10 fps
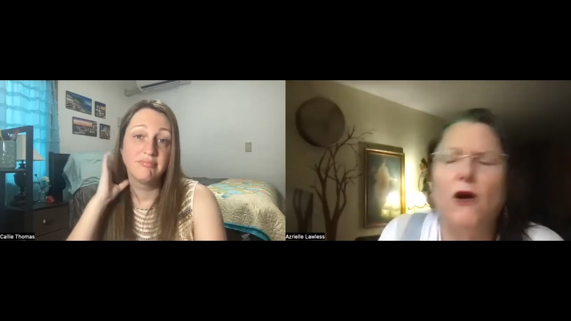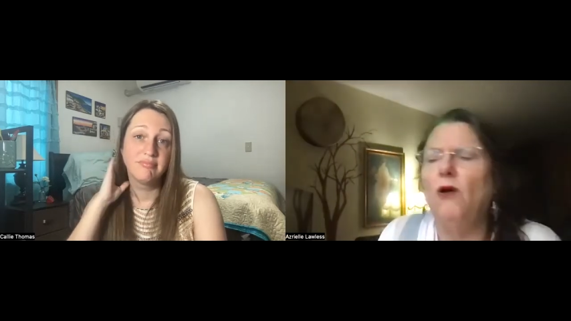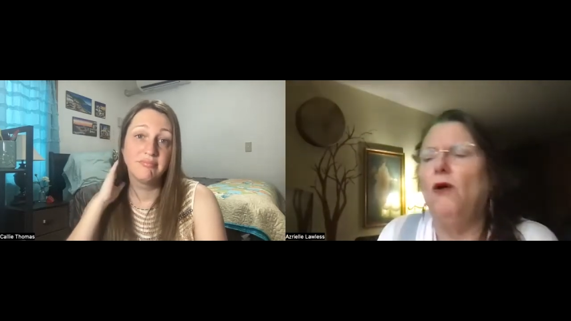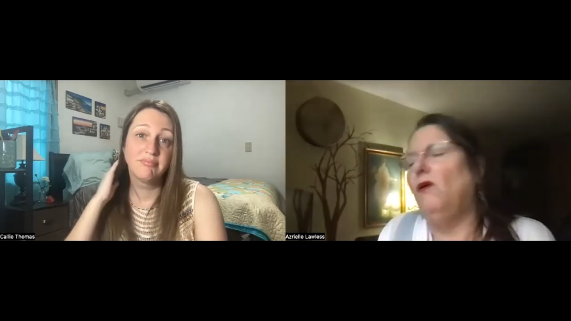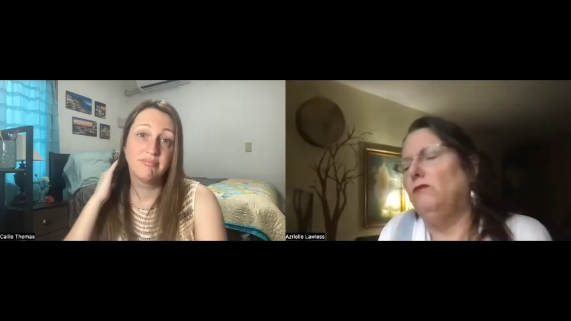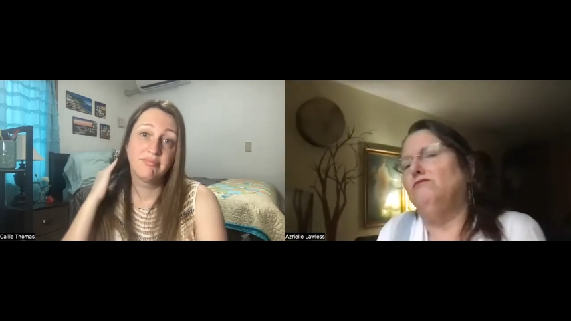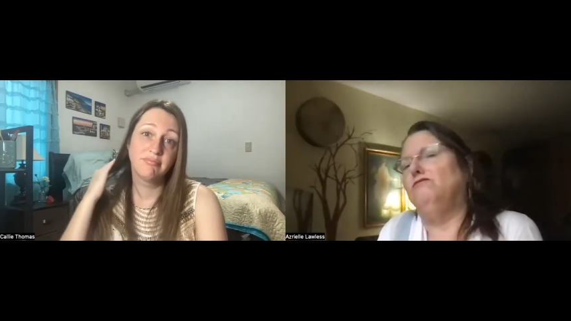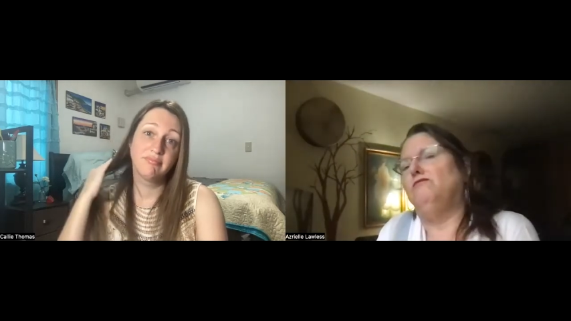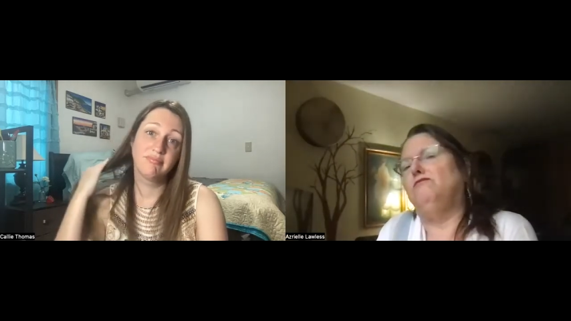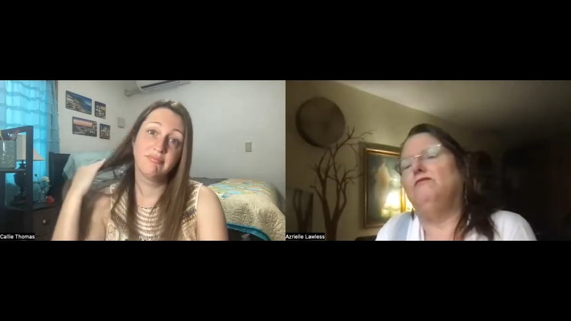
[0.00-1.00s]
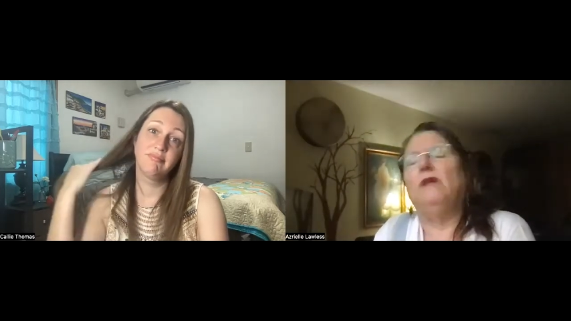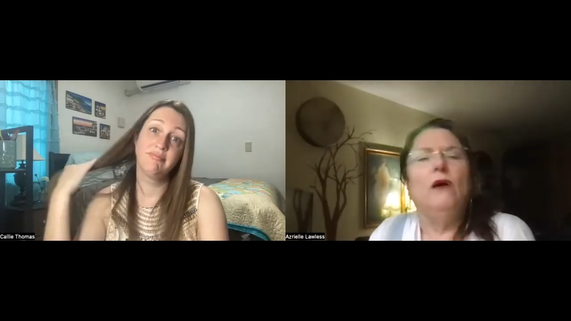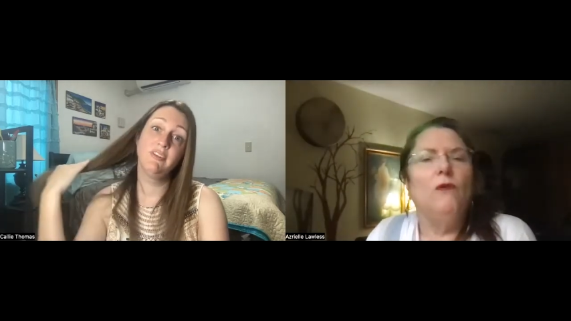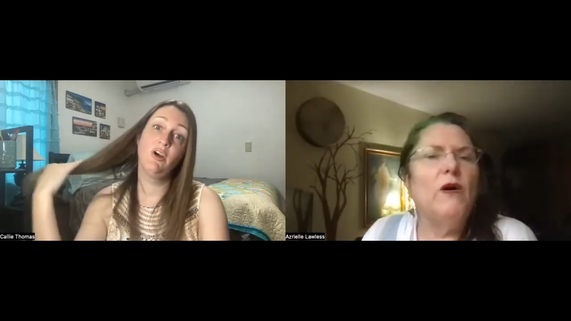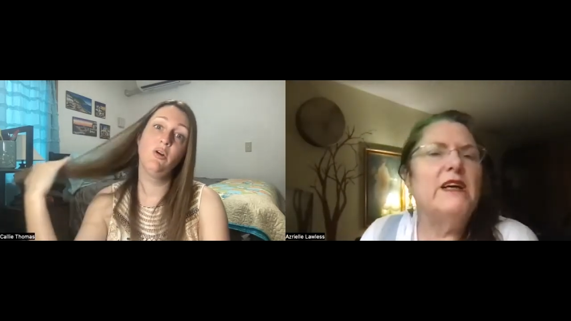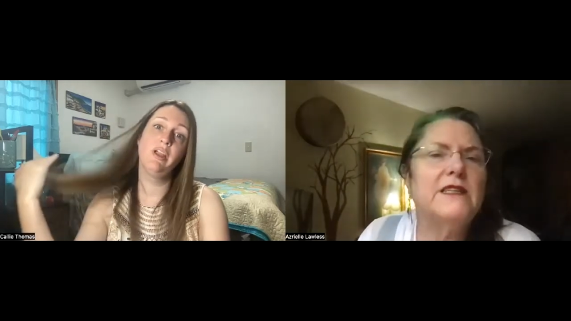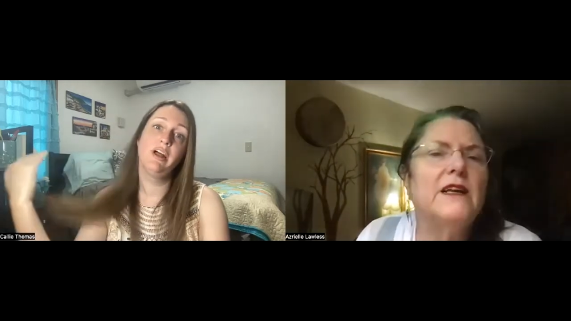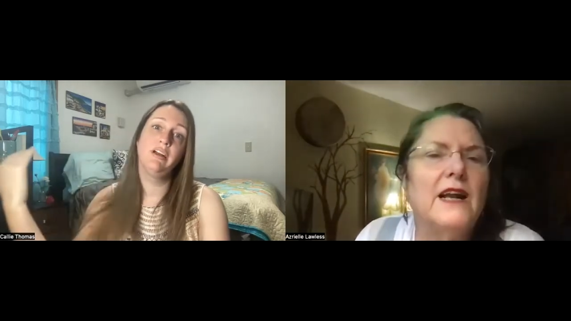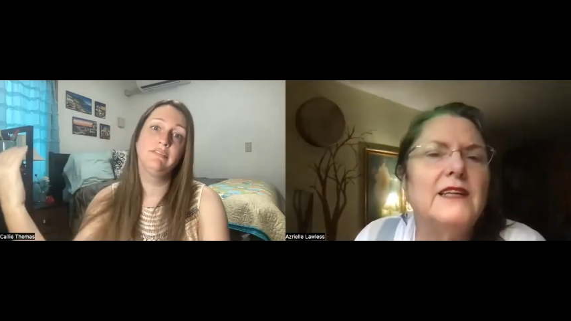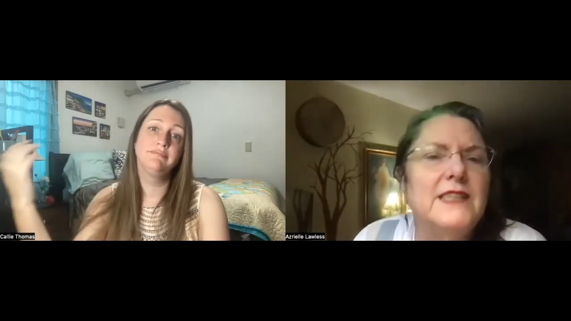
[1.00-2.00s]
Speaker 1: Um, oh, waste
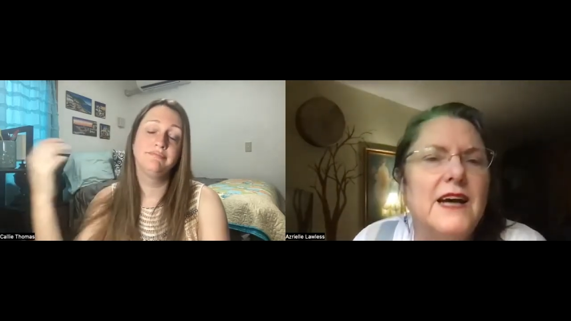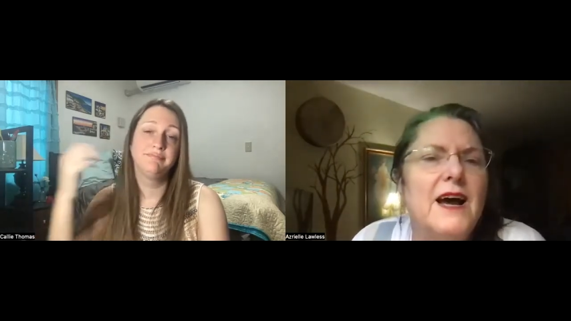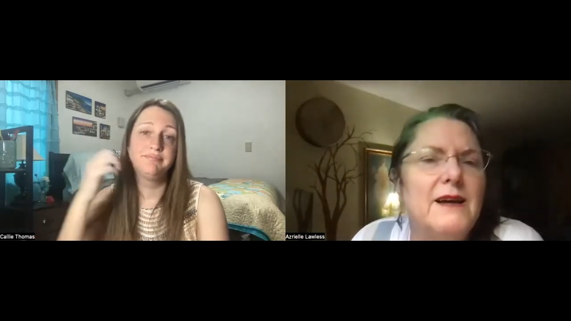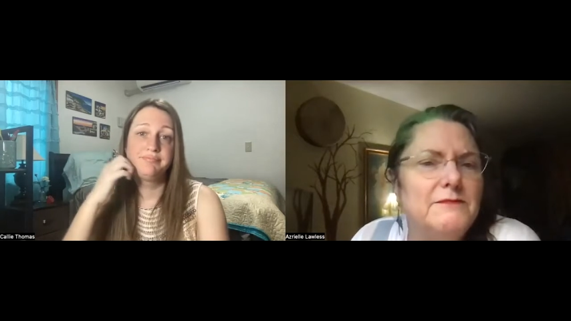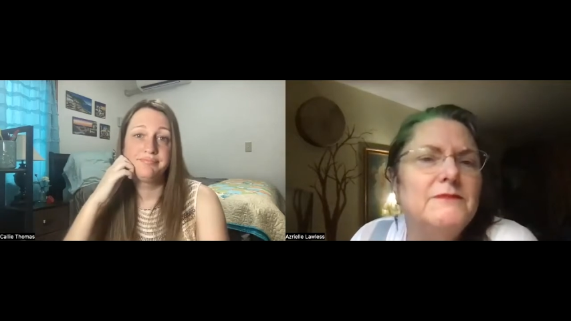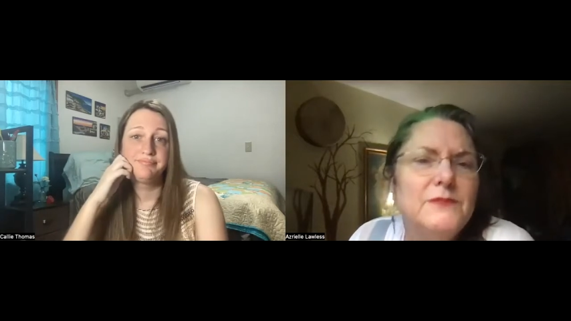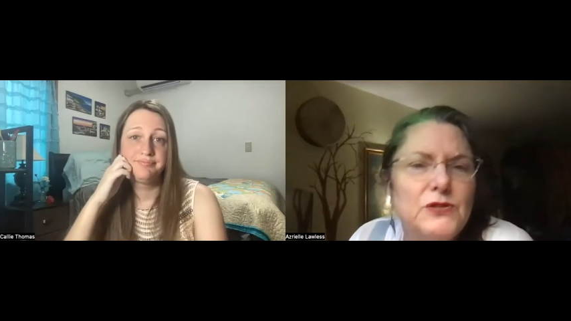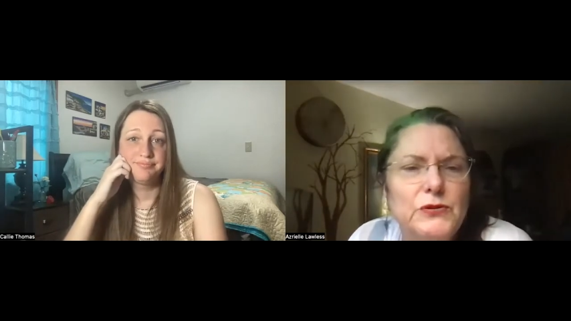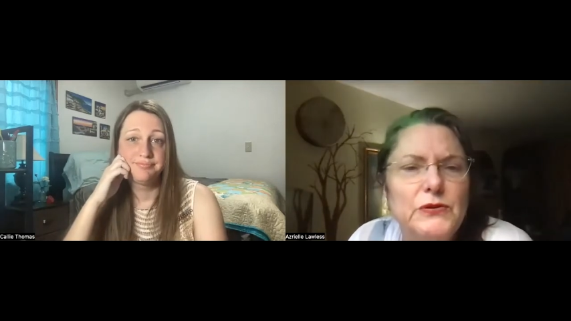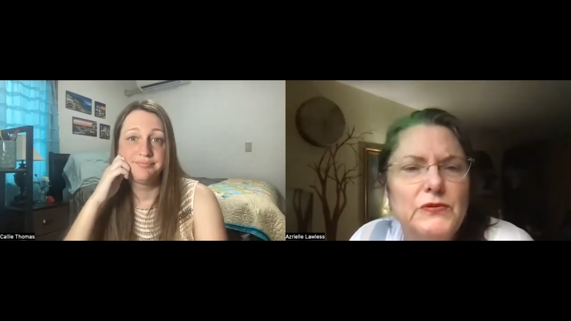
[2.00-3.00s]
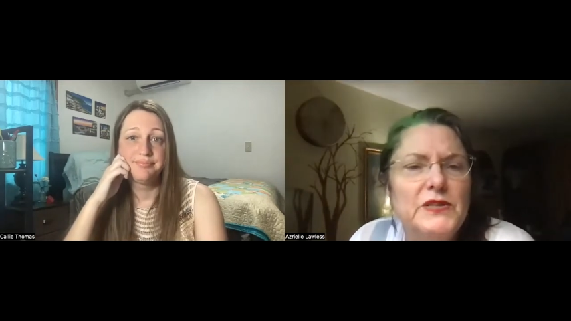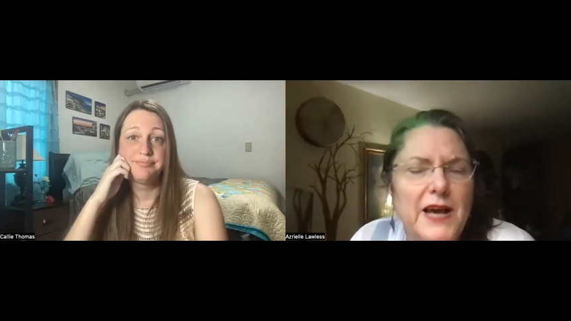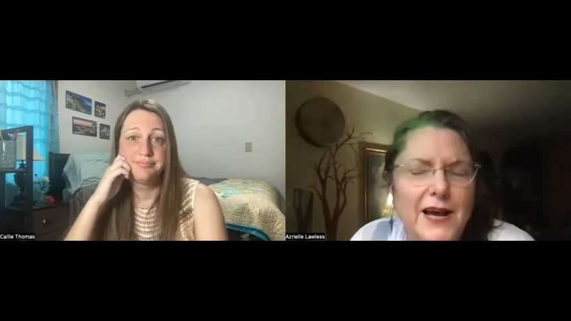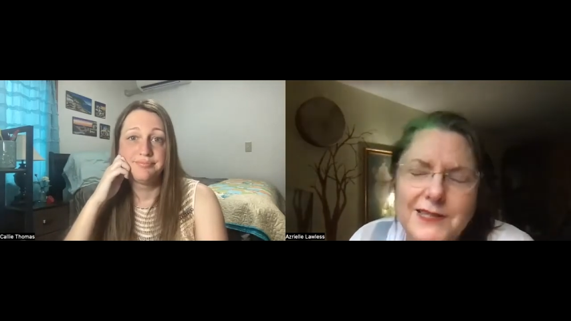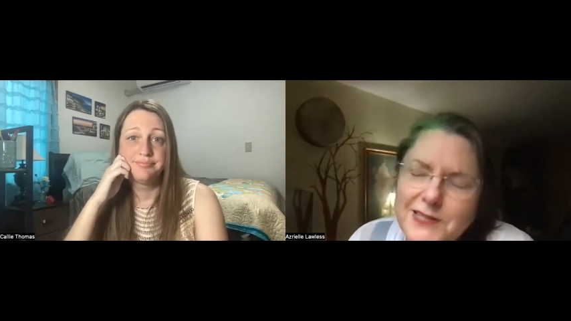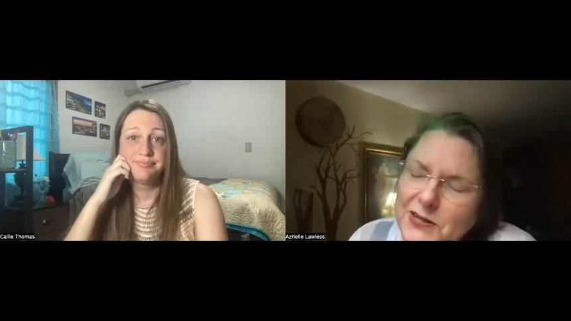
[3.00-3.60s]
yeah. a lot of time screwing with that.